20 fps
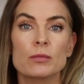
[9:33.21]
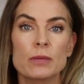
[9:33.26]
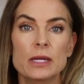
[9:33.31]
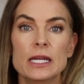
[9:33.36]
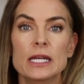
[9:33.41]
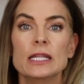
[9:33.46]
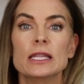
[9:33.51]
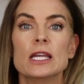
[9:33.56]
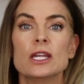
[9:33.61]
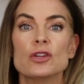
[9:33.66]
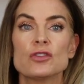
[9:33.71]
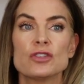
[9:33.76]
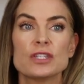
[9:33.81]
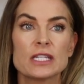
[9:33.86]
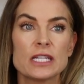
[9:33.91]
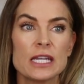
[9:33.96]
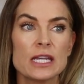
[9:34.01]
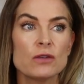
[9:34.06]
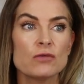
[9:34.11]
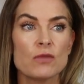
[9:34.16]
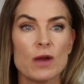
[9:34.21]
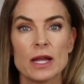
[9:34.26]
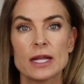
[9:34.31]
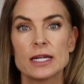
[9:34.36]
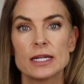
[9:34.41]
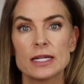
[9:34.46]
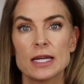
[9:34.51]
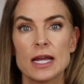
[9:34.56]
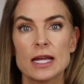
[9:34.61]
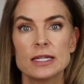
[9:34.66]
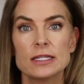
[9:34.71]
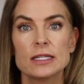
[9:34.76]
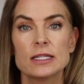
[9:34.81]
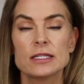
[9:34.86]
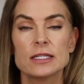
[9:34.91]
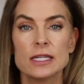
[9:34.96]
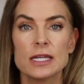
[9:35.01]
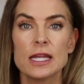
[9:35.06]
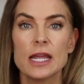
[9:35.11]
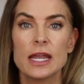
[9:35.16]
meaning that your skin
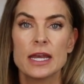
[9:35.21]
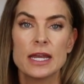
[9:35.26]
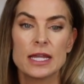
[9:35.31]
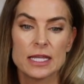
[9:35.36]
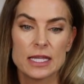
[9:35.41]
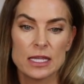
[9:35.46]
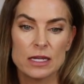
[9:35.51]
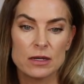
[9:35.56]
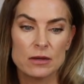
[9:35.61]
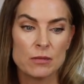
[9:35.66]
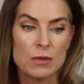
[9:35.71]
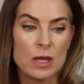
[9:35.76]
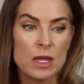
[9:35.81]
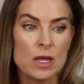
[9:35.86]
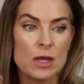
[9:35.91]
recognizes it and it can